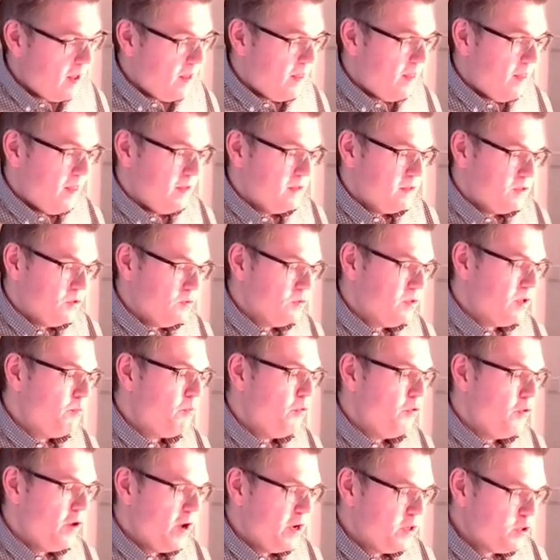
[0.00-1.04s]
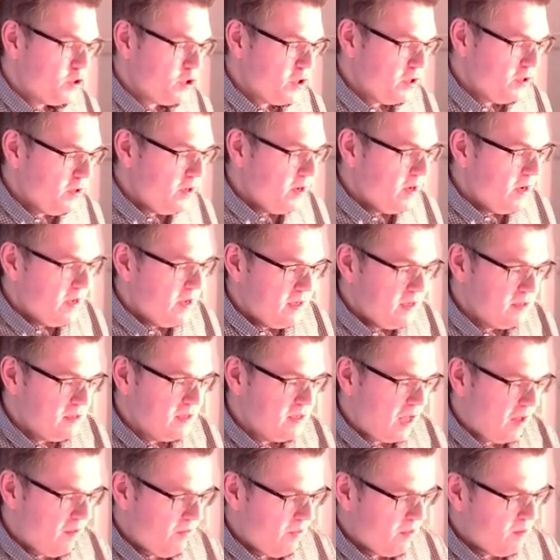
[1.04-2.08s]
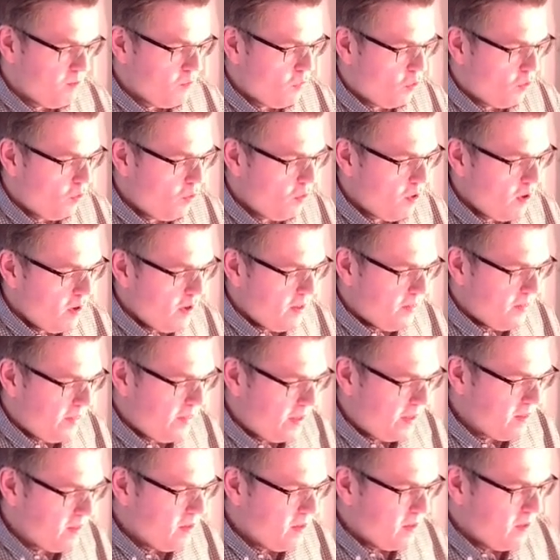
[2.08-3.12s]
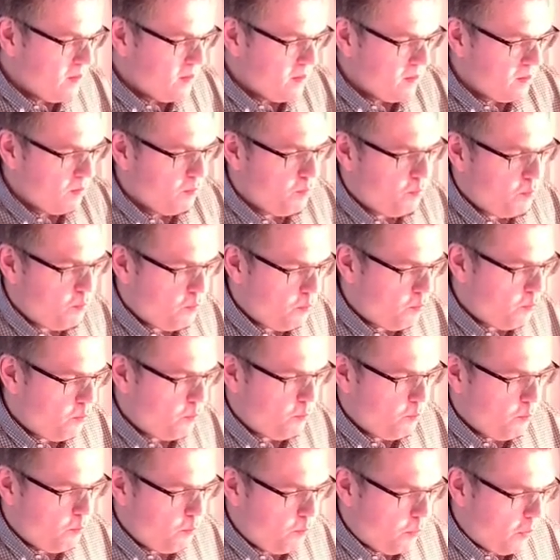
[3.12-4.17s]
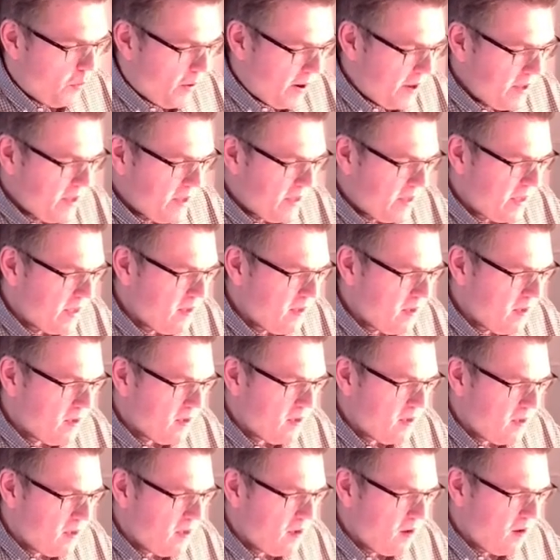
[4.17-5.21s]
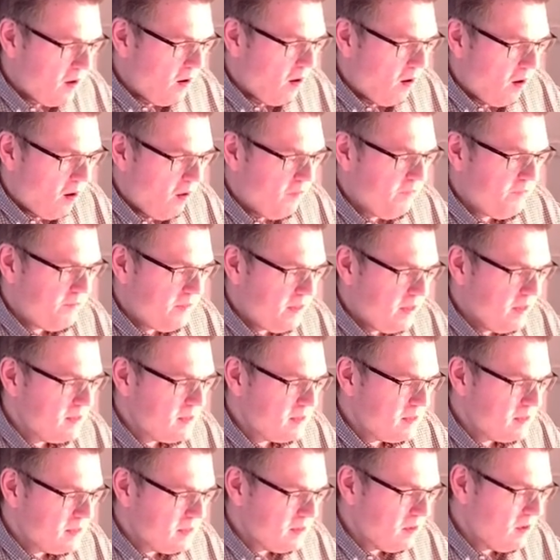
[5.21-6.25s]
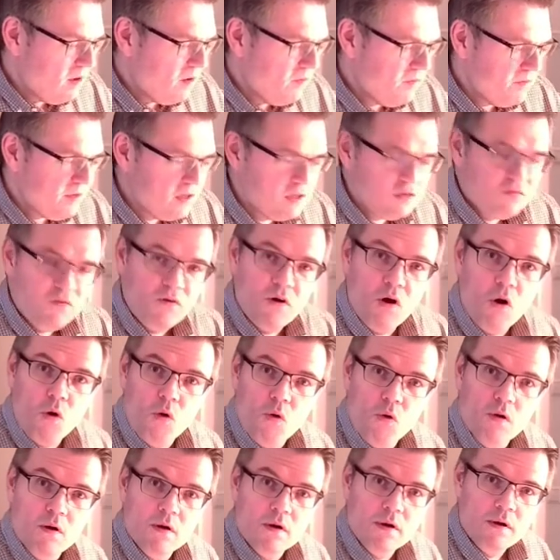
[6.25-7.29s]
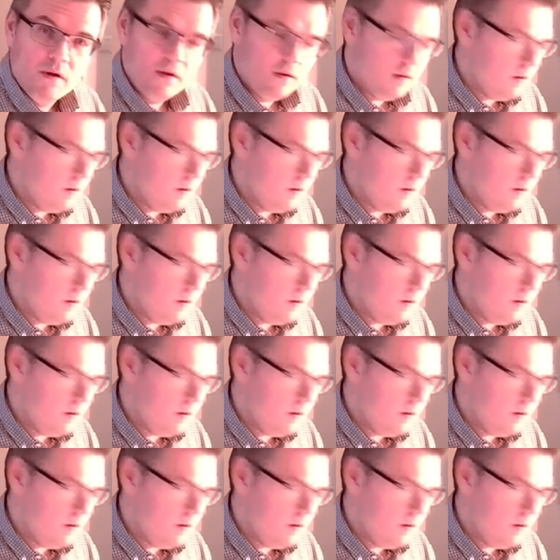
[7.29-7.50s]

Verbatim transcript: So the pressure is nothing more than the braking of this, of this flow. Yeah?